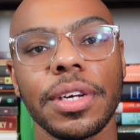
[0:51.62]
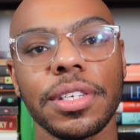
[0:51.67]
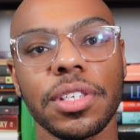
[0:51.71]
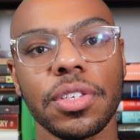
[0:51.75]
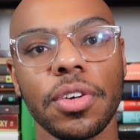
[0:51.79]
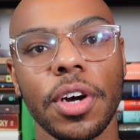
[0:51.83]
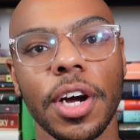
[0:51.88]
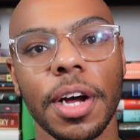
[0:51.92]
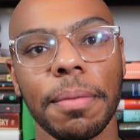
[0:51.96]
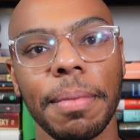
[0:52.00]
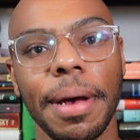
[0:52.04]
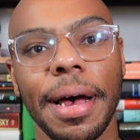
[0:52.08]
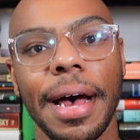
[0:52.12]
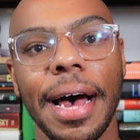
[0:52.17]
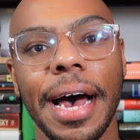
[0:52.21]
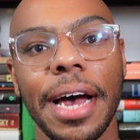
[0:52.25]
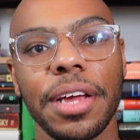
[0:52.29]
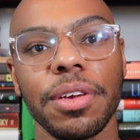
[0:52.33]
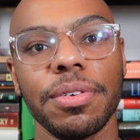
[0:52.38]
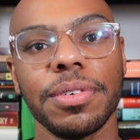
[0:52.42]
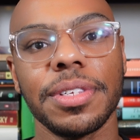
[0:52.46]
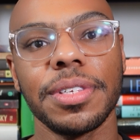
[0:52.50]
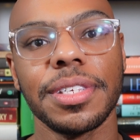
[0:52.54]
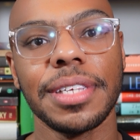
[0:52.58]
let's talk about
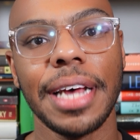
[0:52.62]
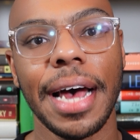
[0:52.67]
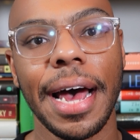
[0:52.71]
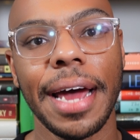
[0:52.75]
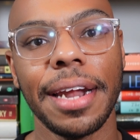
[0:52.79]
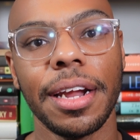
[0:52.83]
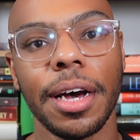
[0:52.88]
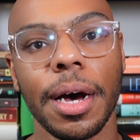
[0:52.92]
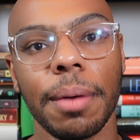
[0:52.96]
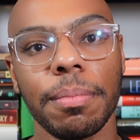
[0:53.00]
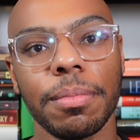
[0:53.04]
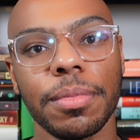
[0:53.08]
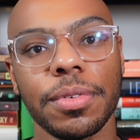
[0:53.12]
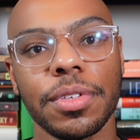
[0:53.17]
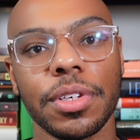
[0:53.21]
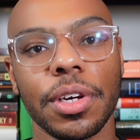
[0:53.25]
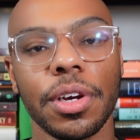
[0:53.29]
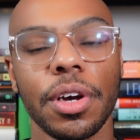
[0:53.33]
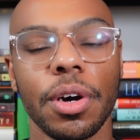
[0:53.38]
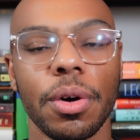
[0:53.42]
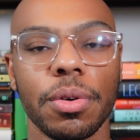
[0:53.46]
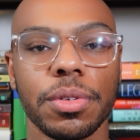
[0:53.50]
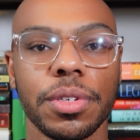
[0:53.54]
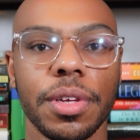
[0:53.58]
how you sign up to
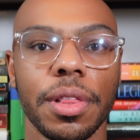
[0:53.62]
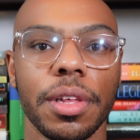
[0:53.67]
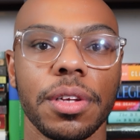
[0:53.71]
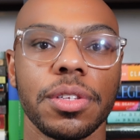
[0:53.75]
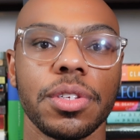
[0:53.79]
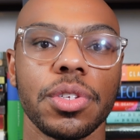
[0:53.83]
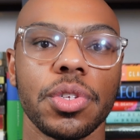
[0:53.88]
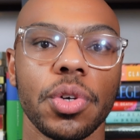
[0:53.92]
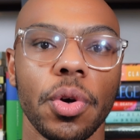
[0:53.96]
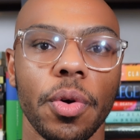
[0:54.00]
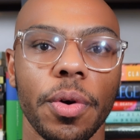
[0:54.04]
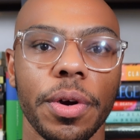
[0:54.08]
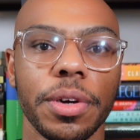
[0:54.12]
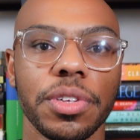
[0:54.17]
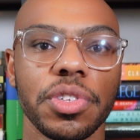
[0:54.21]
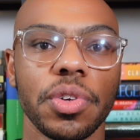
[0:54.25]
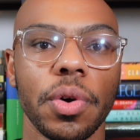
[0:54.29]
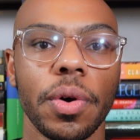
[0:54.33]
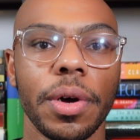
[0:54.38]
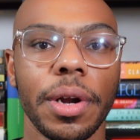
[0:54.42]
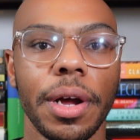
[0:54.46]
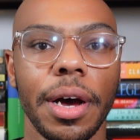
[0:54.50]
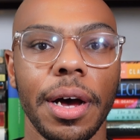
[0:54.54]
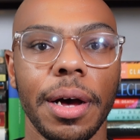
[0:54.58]
go to the tutorials
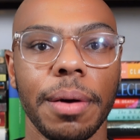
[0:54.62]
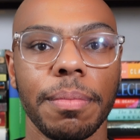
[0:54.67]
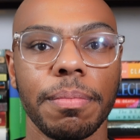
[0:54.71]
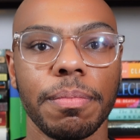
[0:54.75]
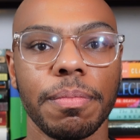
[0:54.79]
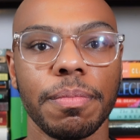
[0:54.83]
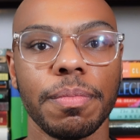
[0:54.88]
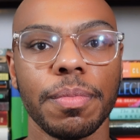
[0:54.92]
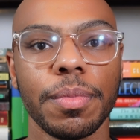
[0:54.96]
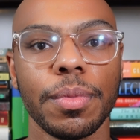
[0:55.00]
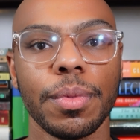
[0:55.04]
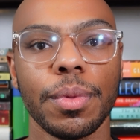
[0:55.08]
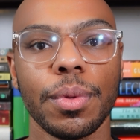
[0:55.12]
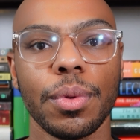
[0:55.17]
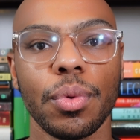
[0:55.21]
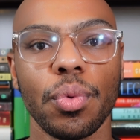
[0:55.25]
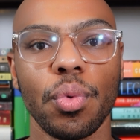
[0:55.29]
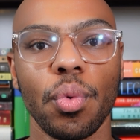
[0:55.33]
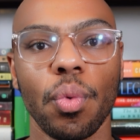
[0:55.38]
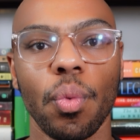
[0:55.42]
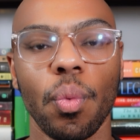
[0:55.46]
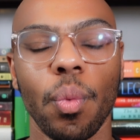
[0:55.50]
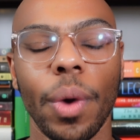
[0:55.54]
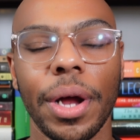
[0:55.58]
on
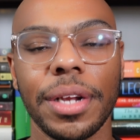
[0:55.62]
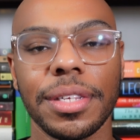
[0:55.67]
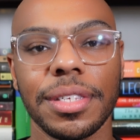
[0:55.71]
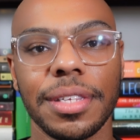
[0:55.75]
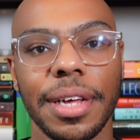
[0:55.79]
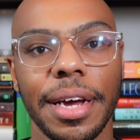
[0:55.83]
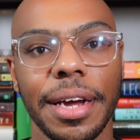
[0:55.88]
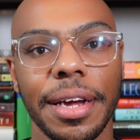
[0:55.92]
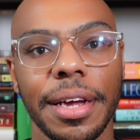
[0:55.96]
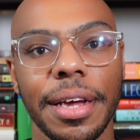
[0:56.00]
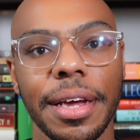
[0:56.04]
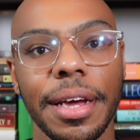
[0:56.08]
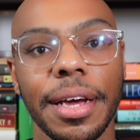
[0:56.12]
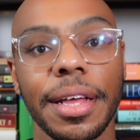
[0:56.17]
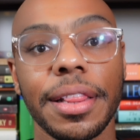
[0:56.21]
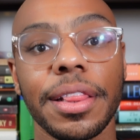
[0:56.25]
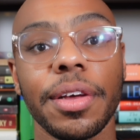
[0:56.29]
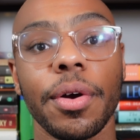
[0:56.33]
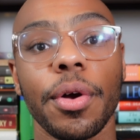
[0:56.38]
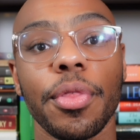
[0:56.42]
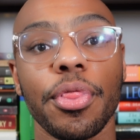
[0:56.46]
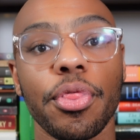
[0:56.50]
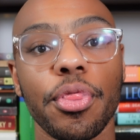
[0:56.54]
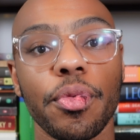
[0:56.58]
Wednesday.
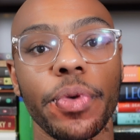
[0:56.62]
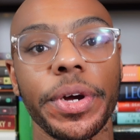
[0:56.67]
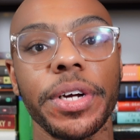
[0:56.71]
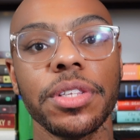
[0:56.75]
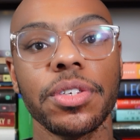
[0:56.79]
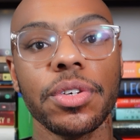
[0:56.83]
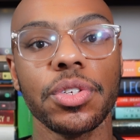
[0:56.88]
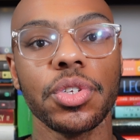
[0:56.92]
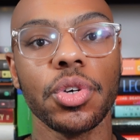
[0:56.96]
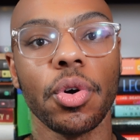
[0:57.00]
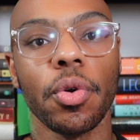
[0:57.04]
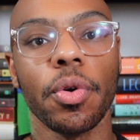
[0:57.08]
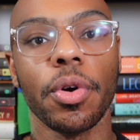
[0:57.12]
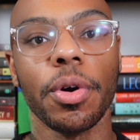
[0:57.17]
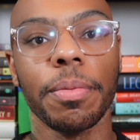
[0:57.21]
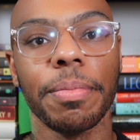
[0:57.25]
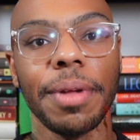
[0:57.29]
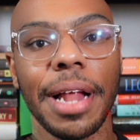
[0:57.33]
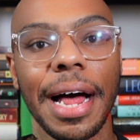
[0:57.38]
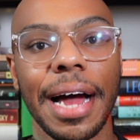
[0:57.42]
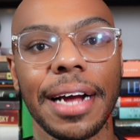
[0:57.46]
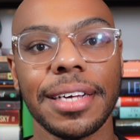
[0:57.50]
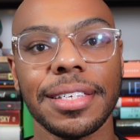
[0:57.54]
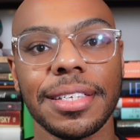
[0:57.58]
There are 3 tutorial
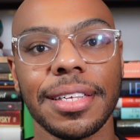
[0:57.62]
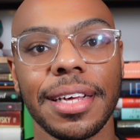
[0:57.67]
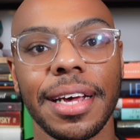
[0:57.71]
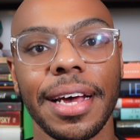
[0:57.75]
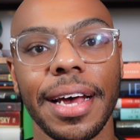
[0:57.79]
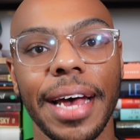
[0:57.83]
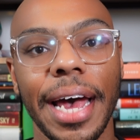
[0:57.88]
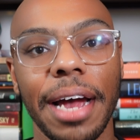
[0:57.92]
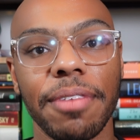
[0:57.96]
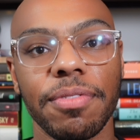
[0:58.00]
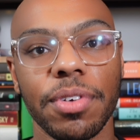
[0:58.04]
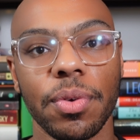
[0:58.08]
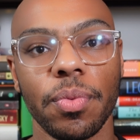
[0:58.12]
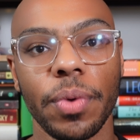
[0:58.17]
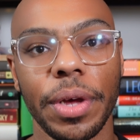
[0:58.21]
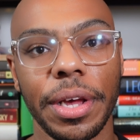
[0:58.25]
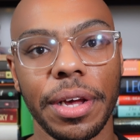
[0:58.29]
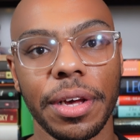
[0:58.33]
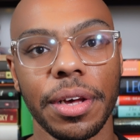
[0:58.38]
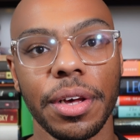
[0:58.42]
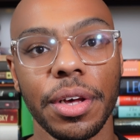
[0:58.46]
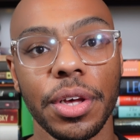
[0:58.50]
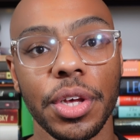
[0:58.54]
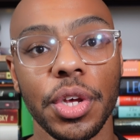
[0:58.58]
blocks every
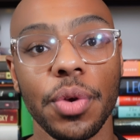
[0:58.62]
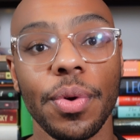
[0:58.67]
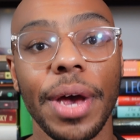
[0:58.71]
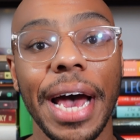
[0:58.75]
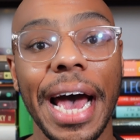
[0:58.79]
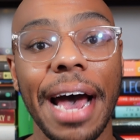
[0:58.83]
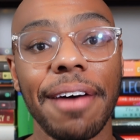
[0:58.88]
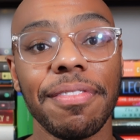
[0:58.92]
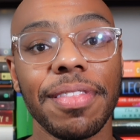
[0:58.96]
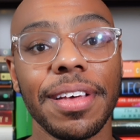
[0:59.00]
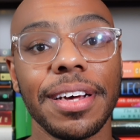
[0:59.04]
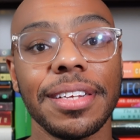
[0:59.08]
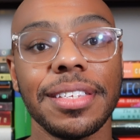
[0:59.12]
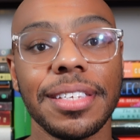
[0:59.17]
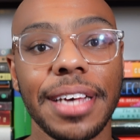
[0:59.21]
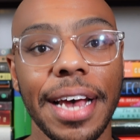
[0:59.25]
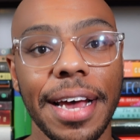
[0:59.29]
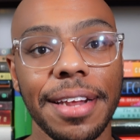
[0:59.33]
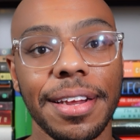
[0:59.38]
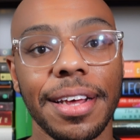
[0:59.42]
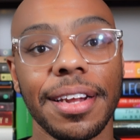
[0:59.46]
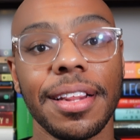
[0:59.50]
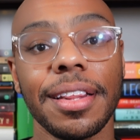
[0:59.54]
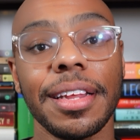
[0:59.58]
week. You have to
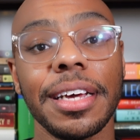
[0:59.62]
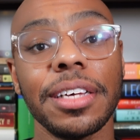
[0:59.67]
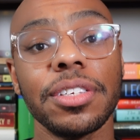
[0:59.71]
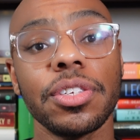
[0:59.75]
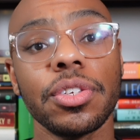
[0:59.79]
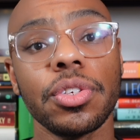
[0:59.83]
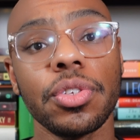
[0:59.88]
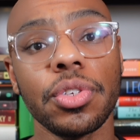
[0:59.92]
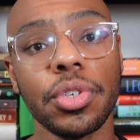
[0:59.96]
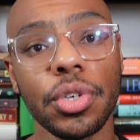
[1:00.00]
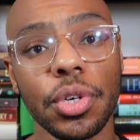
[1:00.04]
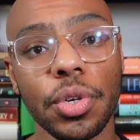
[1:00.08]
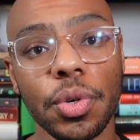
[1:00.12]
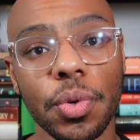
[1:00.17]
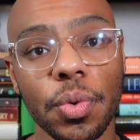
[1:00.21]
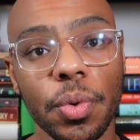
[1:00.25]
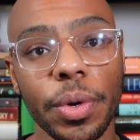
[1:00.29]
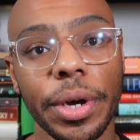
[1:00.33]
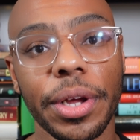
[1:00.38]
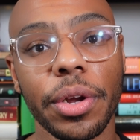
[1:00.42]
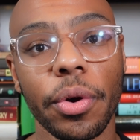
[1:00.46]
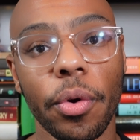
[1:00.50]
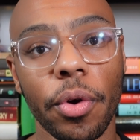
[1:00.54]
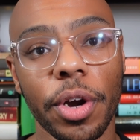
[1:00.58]
attend at least
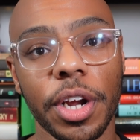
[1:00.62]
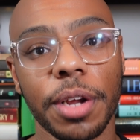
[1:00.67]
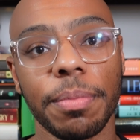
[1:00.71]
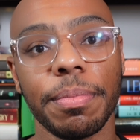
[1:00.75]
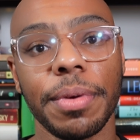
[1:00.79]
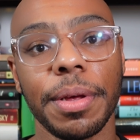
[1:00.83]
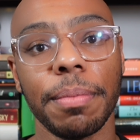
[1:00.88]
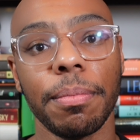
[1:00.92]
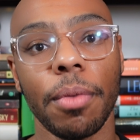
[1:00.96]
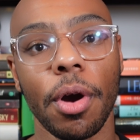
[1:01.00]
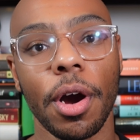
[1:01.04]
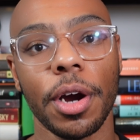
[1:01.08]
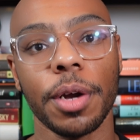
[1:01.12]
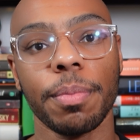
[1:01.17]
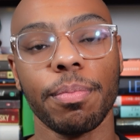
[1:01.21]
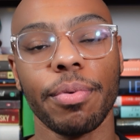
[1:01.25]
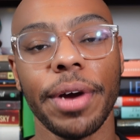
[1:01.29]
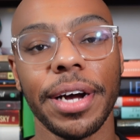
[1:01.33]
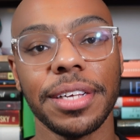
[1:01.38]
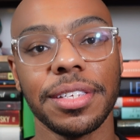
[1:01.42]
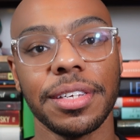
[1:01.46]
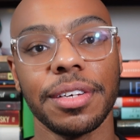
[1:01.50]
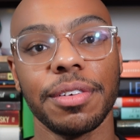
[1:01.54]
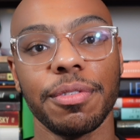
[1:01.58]
2 in order to be marked
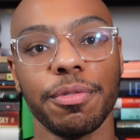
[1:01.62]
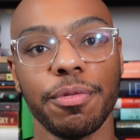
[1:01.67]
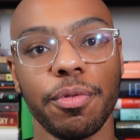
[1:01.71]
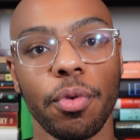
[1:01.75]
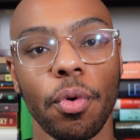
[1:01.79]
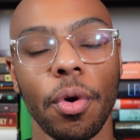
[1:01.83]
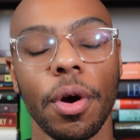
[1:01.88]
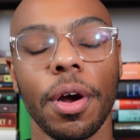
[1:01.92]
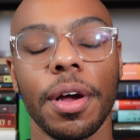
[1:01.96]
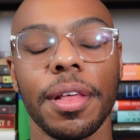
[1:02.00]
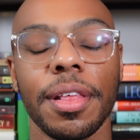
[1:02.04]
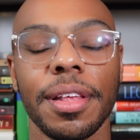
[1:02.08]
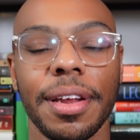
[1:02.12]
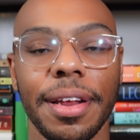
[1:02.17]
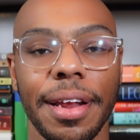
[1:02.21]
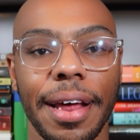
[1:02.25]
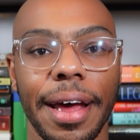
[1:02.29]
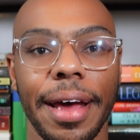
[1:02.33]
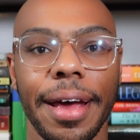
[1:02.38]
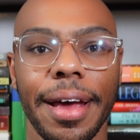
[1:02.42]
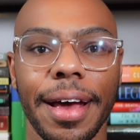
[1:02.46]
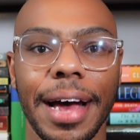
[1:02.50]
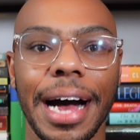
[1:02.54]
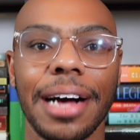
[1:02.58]
present for the
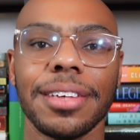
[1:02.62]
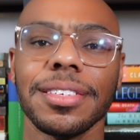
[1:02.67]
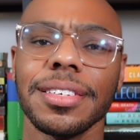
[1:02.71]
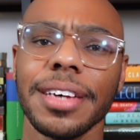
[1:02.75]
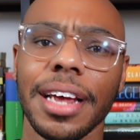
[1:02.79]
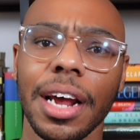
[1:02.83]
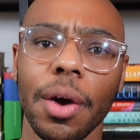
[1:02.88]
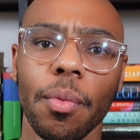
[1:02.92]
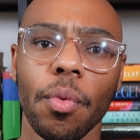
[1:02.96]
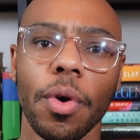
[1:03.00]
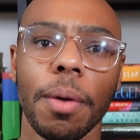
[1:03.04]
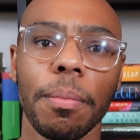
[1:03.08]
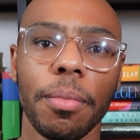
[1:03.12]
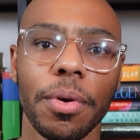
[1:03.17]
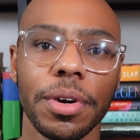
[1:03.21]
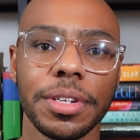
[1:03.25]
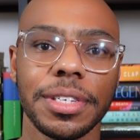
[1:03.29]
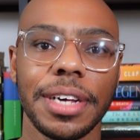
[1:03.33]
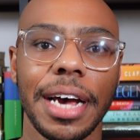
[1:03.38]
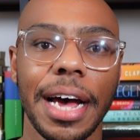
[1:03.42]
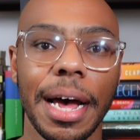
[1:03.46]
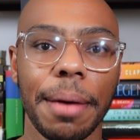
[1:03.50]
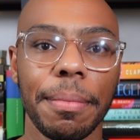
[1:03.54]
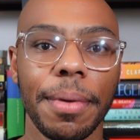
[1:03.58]
day. I'll say that one more
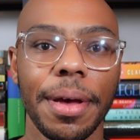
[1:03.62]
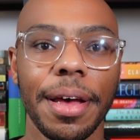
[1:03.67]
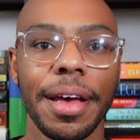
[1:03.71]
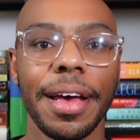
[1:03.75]
time.